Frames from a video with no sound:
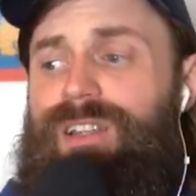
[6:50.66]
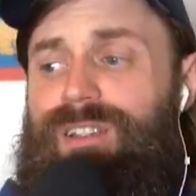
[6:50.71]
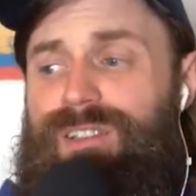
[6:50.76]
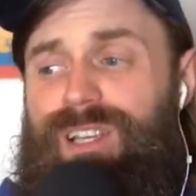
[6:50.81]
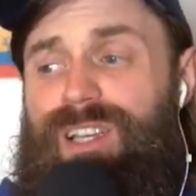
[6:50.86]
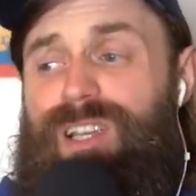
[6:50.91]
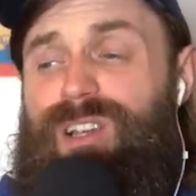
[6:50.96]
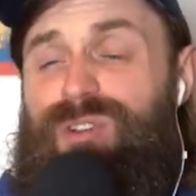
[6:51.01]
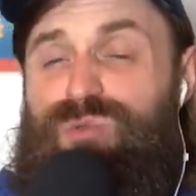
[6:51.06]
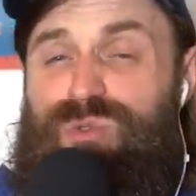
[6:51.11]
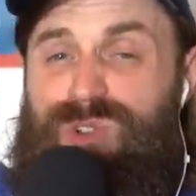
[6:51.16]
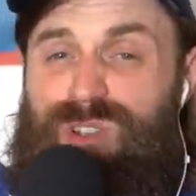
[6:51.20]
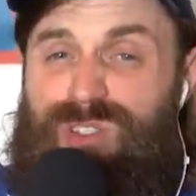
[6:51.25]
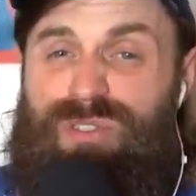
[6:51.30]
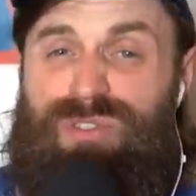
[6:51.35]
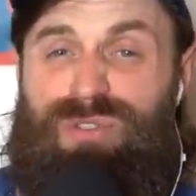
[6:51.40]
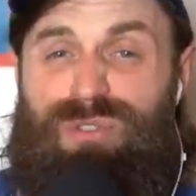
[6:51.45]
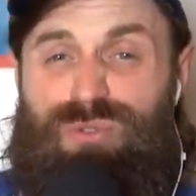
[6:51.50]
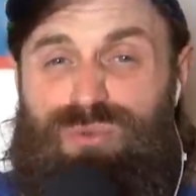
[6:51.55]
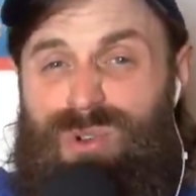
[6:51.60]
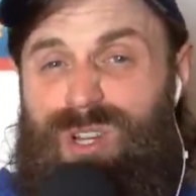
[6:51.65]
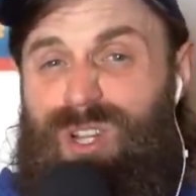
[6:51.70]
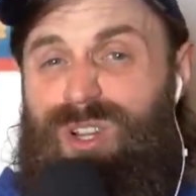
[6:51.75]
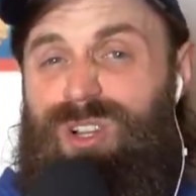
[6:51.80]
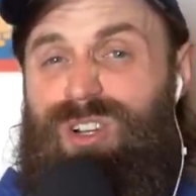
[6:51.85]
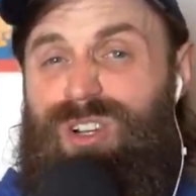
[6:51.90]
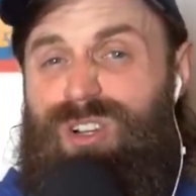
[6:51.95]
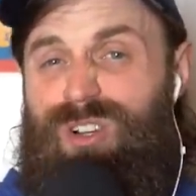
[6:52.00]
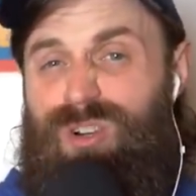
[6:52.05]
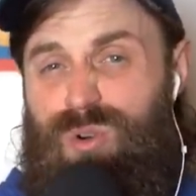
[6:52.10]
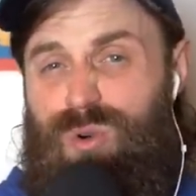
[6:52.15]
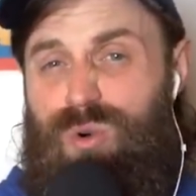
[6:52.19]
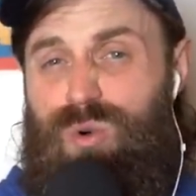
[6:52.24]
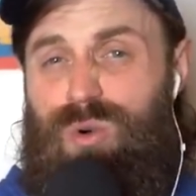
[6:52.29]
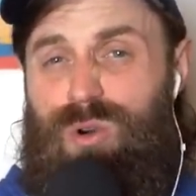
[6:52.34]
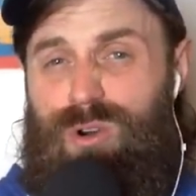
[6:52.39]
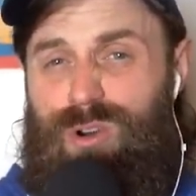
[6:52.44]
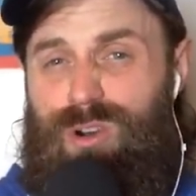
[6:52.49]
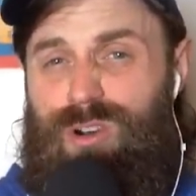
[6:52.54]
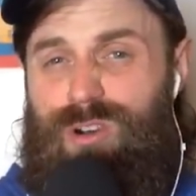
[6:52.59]
like a real thriller,
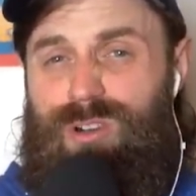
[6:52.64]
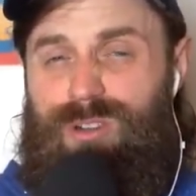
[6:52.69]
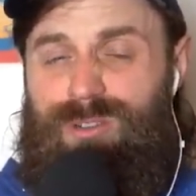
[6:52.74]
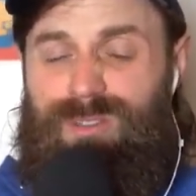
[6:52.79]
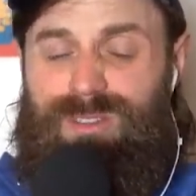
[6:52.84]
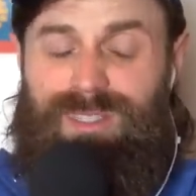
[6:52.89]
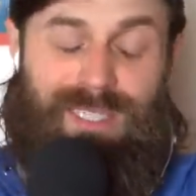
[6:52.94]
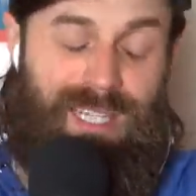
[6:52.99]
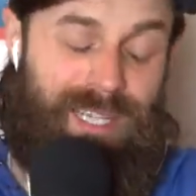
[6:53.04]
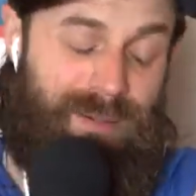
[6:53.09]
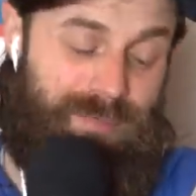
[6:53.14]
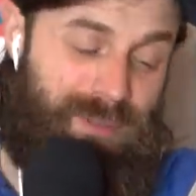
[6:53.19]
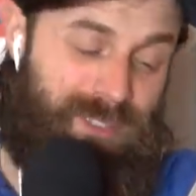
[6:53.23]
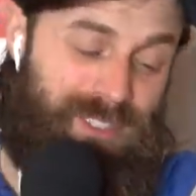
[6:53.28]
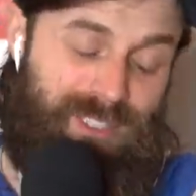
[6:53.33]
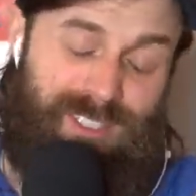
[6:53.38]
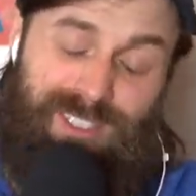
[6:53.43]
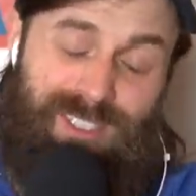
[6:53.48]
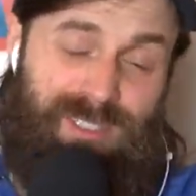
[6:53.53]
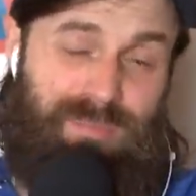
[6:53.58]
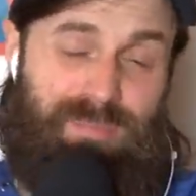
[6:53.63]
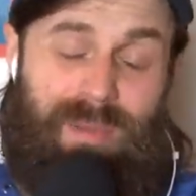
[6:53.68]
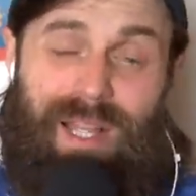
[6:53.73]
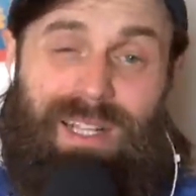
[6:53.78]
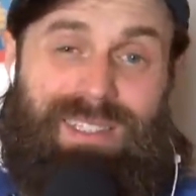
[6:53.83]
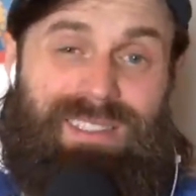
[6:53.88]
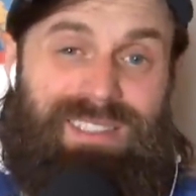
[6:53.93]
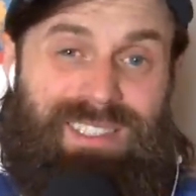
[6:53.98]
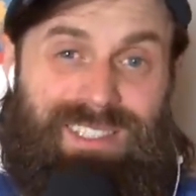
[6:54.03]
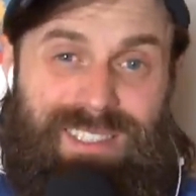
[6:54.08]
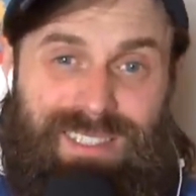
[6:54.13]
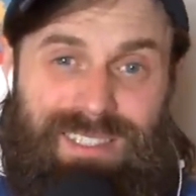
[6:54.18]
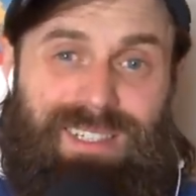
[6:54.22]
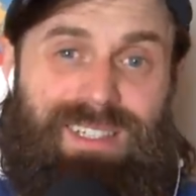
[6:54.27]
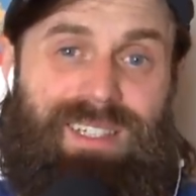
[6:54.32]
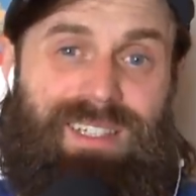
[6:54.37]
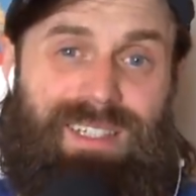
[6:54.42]
horror type of suspense